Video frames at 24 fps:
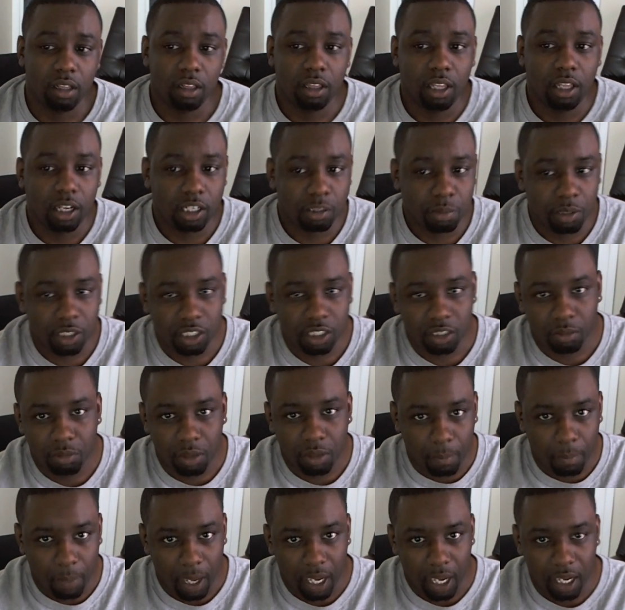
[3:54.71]
There's been some
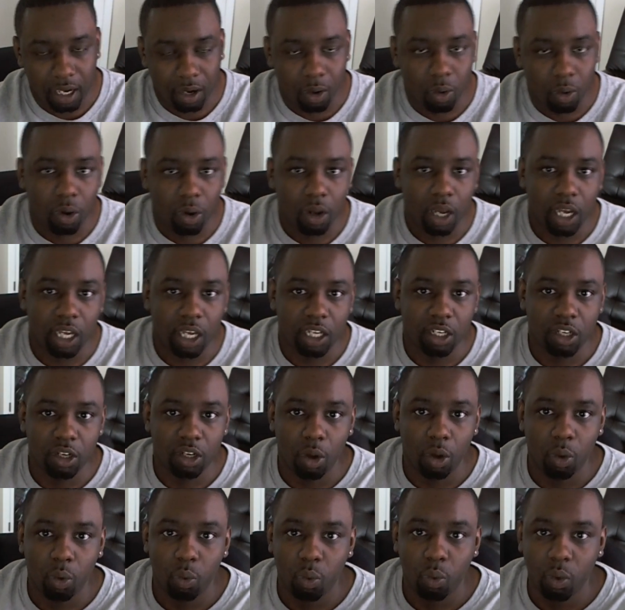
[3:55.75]
debate on,
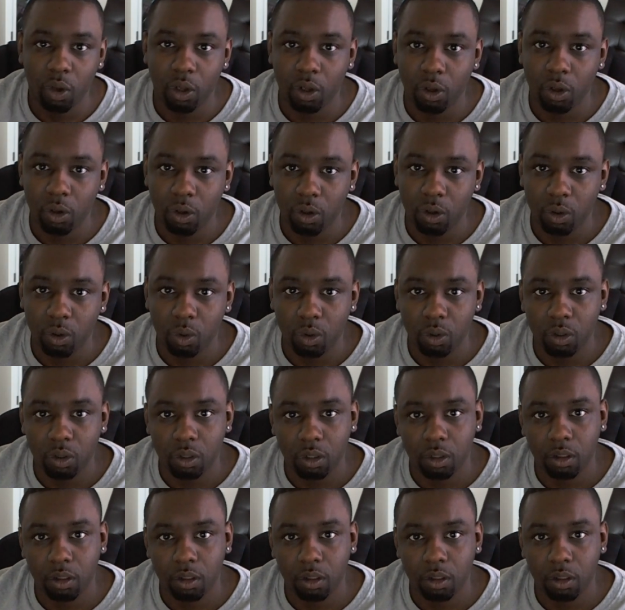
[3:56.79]
will